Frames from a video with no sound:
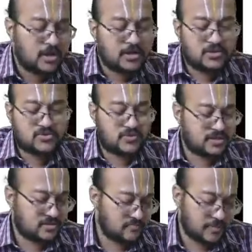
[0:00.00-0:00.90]
So very
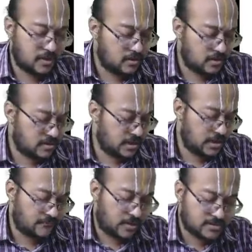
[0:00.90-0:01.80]
simple. They
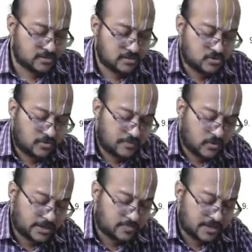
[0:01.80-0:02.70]
have asked us to compute
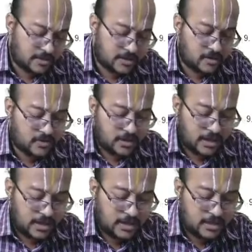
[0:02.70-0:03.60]
expected rate of
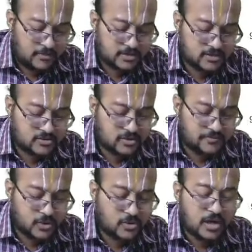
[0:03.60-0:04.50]
KE. They have asked us to
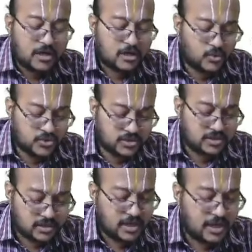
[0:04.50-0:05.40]
compute. Use
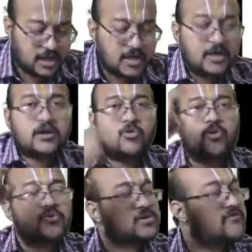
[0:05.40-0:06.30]
this KE to
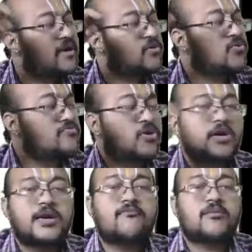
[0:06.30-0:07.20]
use dividend growth model
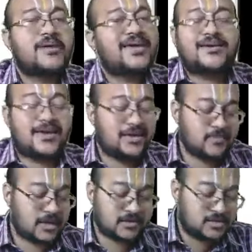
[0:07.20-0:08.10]
D1 by KE
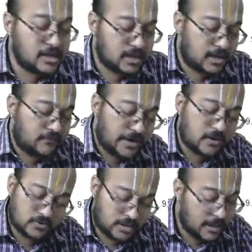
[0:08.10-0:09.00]
minus D and find
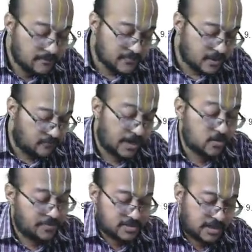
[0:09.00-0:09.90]
out the value
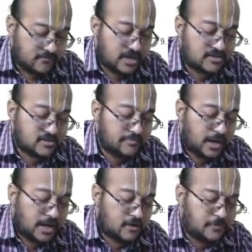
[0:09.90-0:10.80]
per share. Very simple.
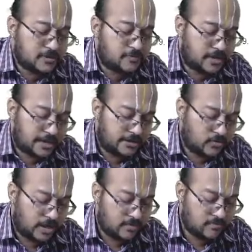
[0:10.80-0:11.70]
RF plus beta into
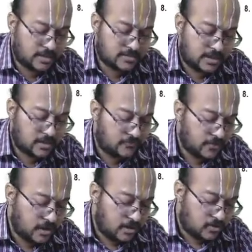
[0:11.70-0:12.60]
RM minus RF.
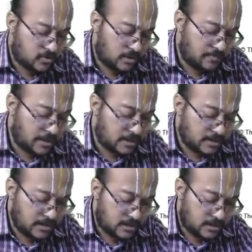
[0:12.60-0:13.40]
Beta